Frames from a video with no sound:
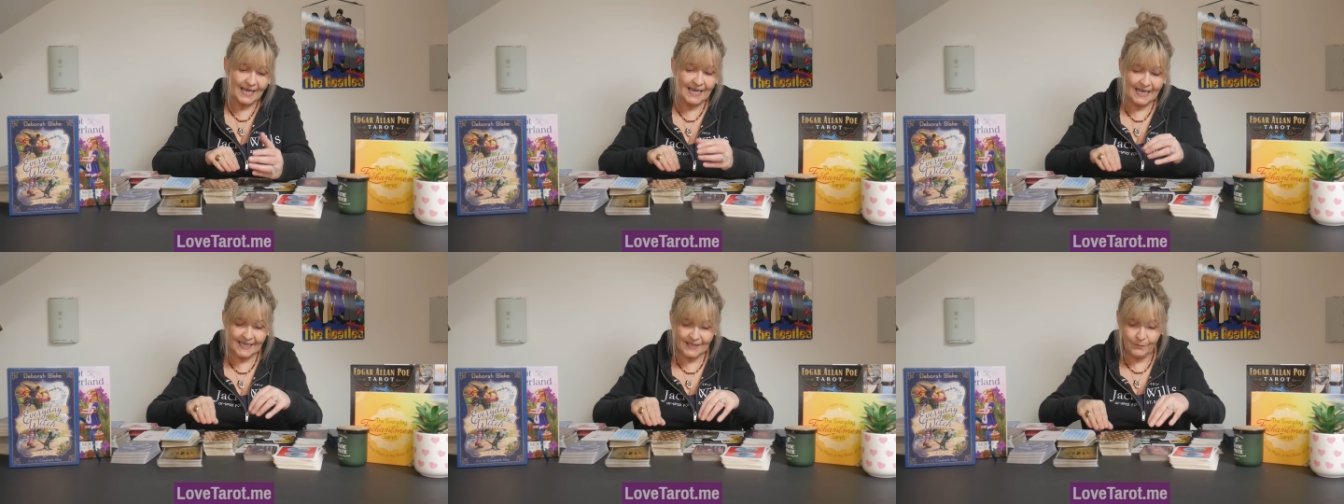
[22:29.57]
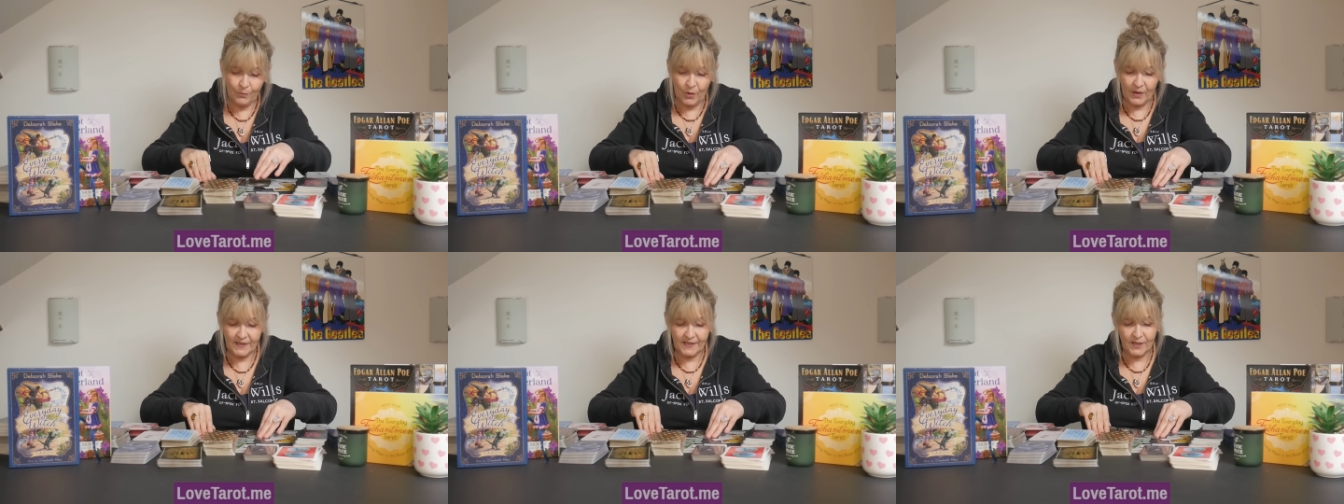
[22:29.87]
is
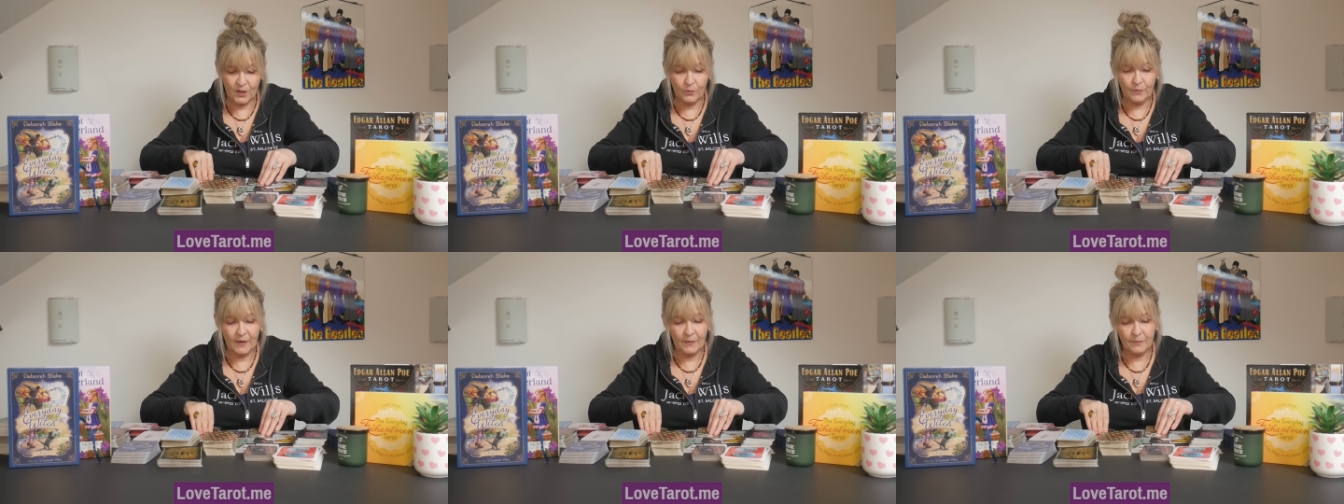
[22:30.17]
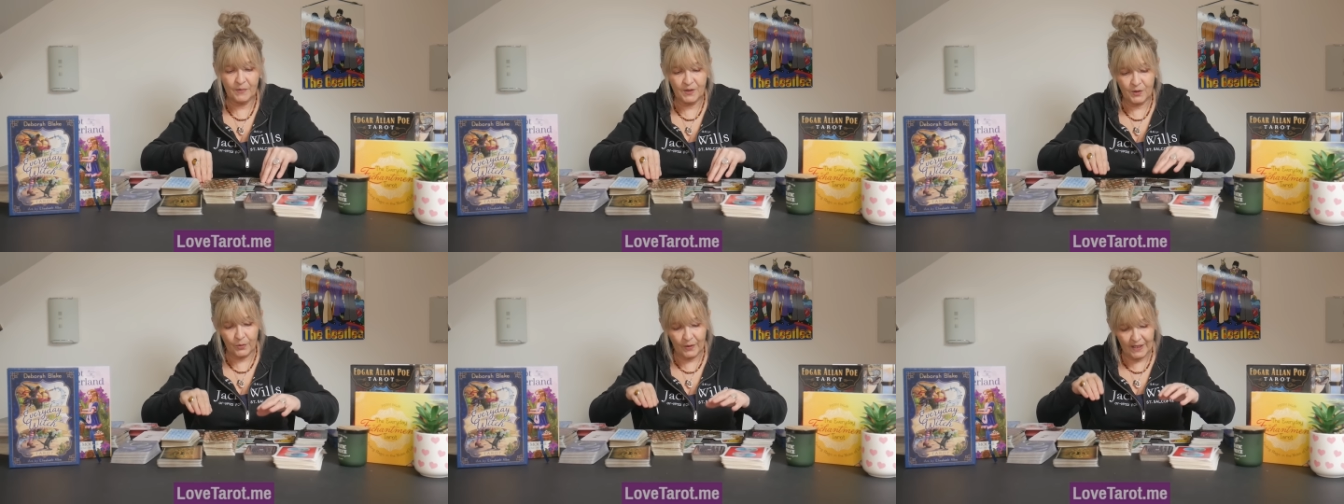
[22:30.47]
what is coming
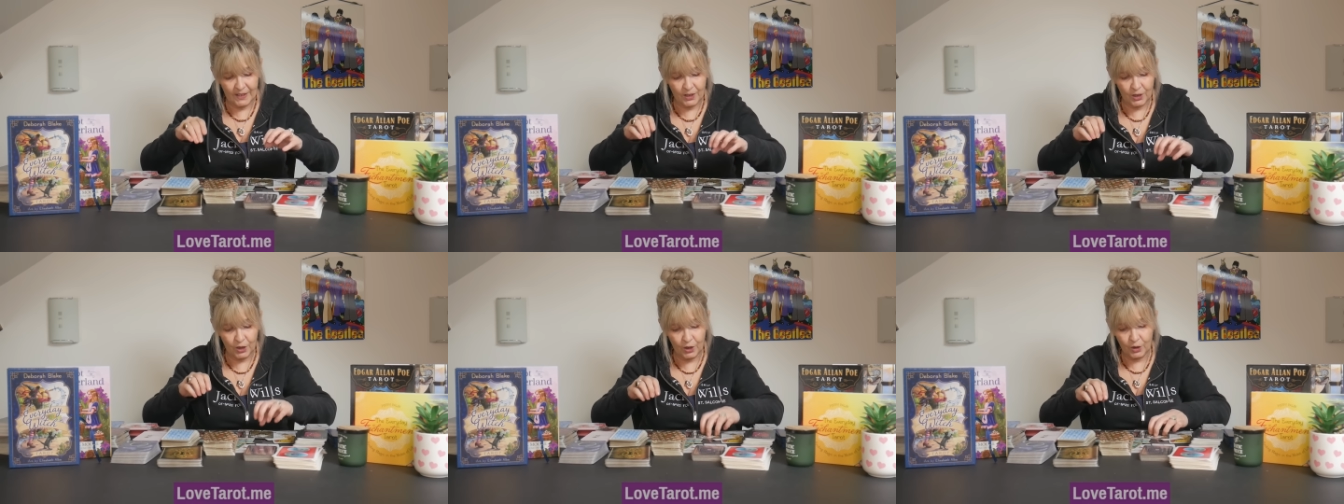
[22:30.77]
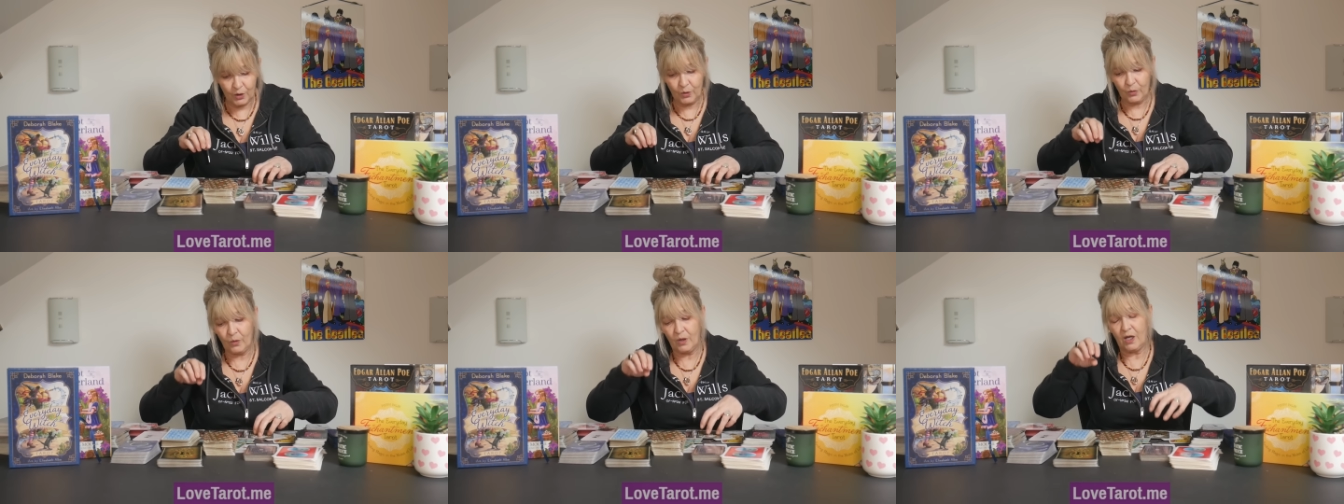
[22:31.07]
between
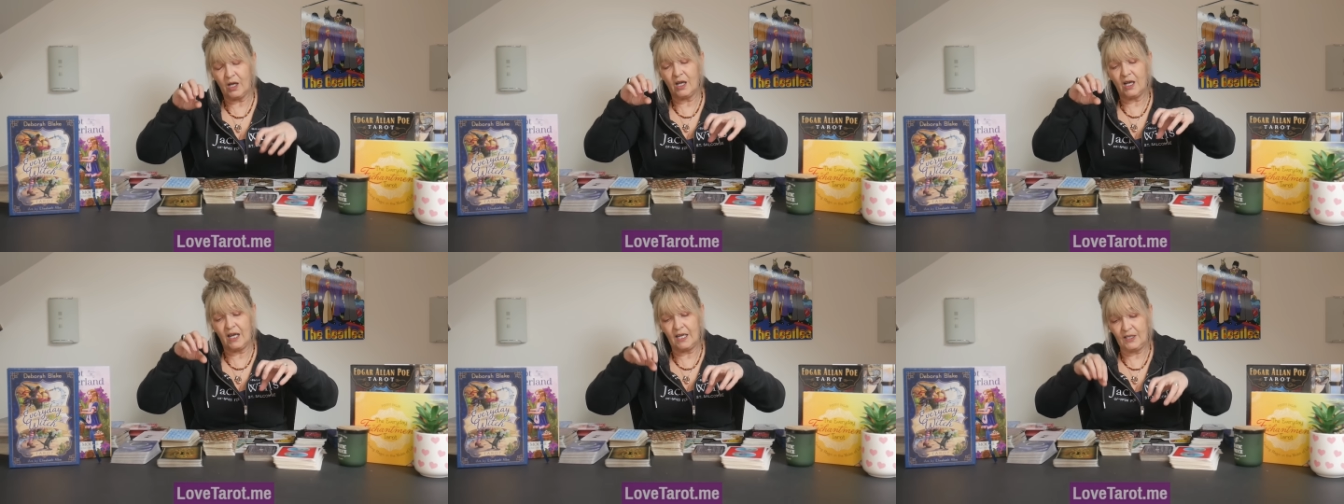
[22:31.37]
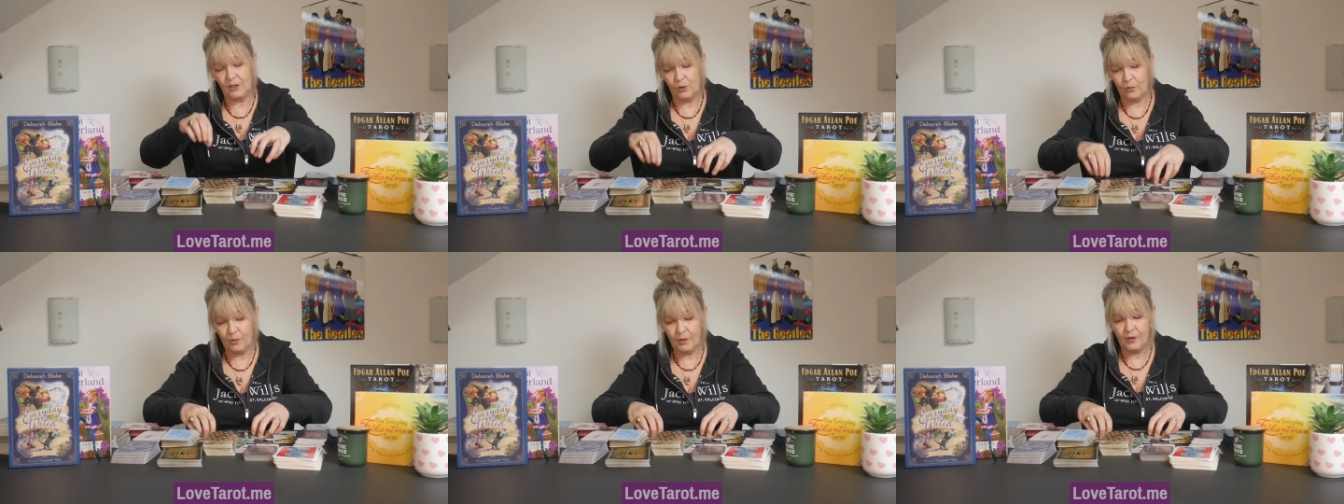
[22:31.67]
you and
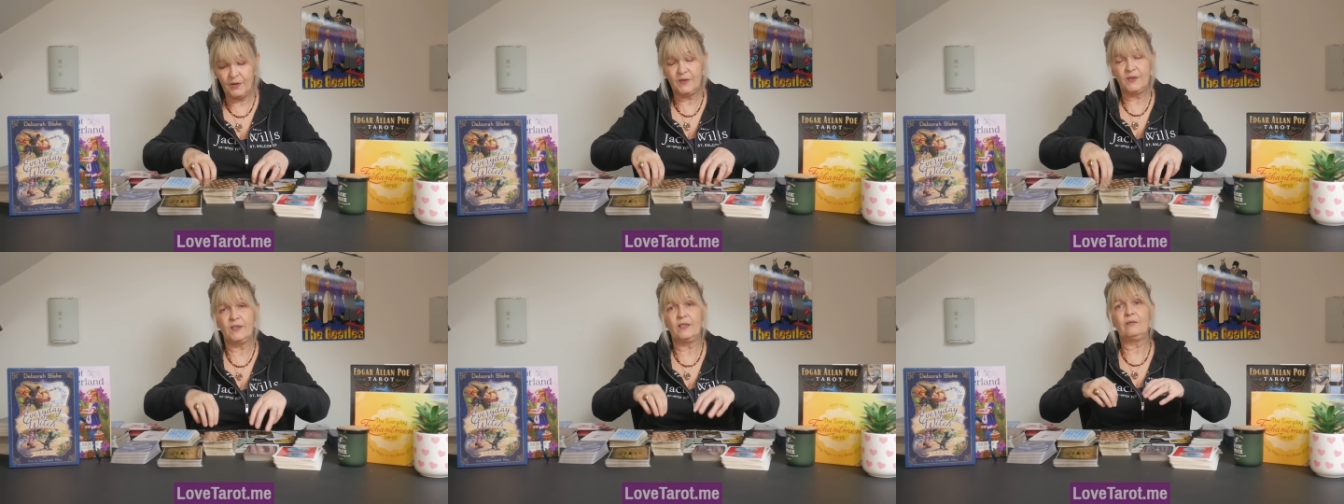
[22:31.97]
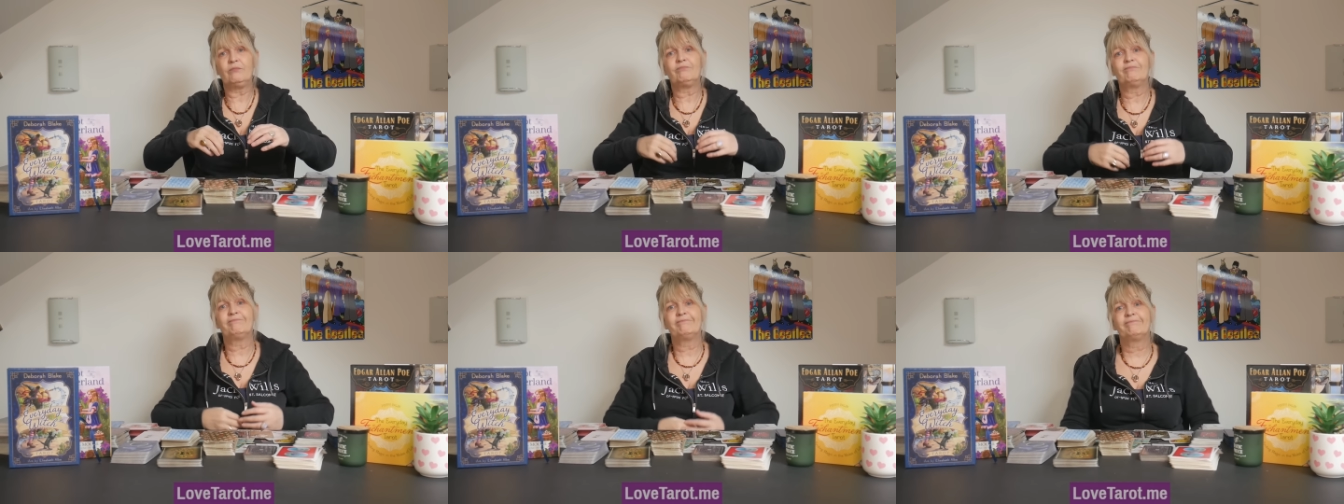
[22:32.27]
your person,
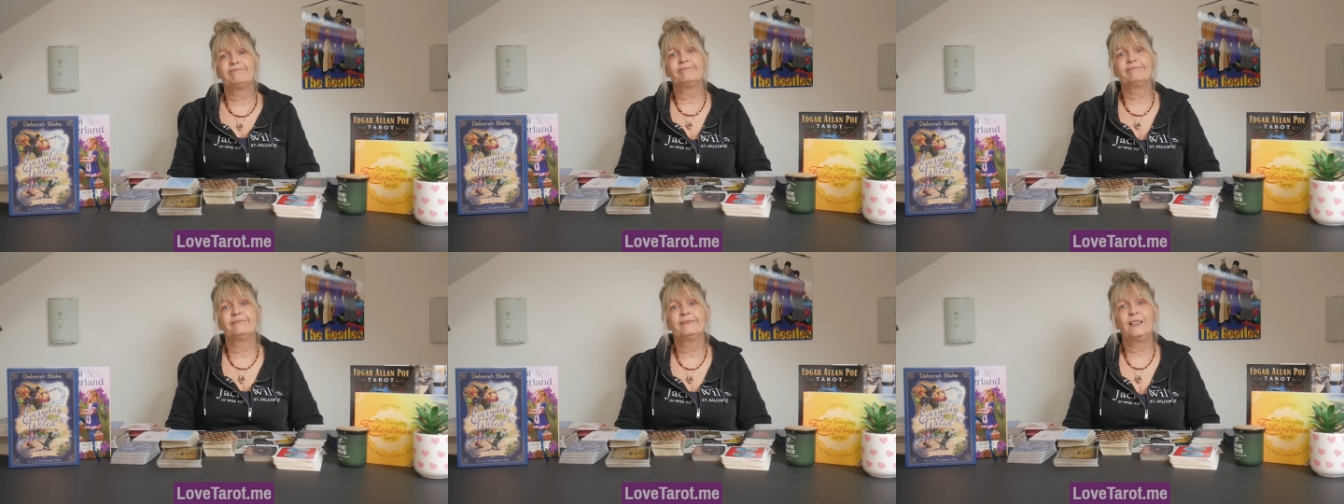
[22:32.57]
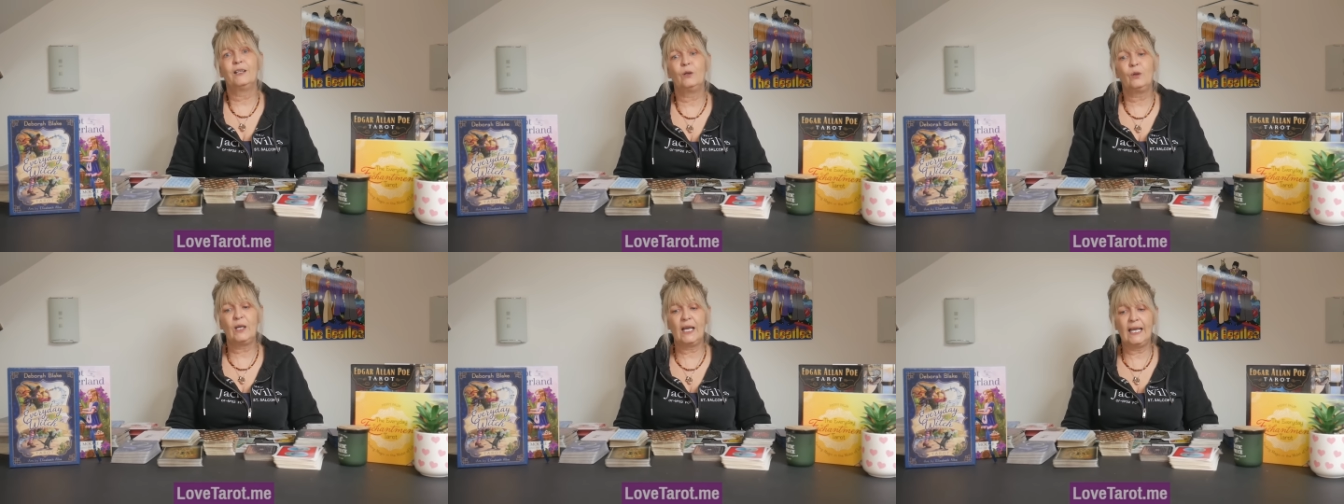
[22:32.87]

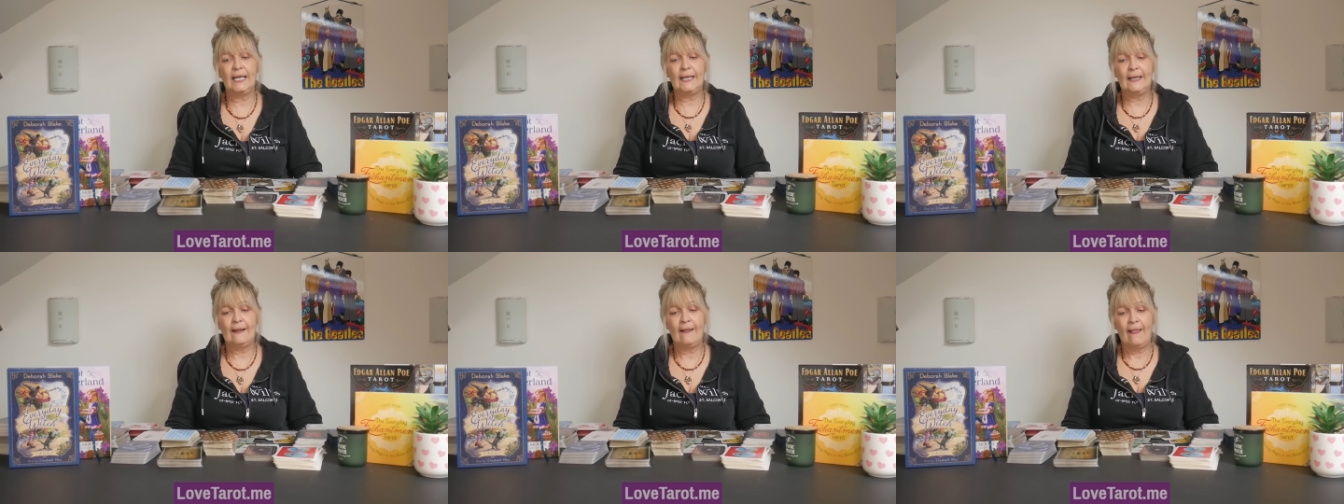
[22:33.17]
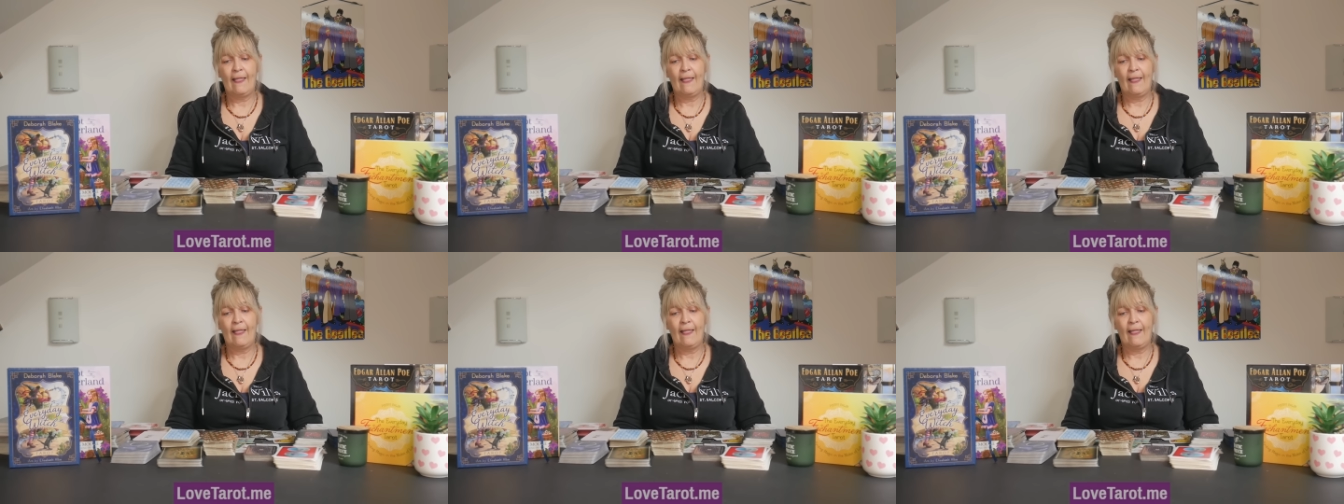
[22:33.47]
okay?